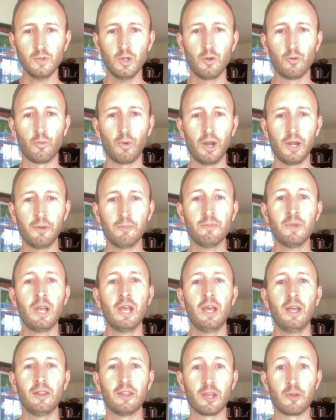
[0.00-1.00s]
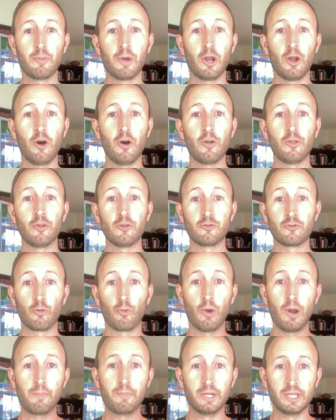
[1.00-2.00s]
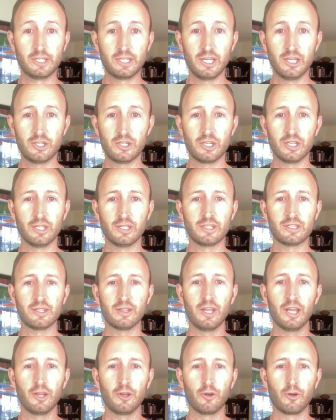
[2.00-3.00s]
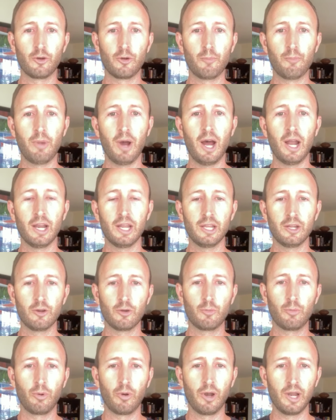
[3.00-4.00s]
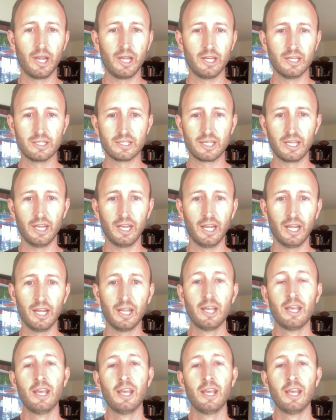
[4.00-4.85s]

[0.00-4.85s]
right? Think about all those repetitions that your body, your brain is getting.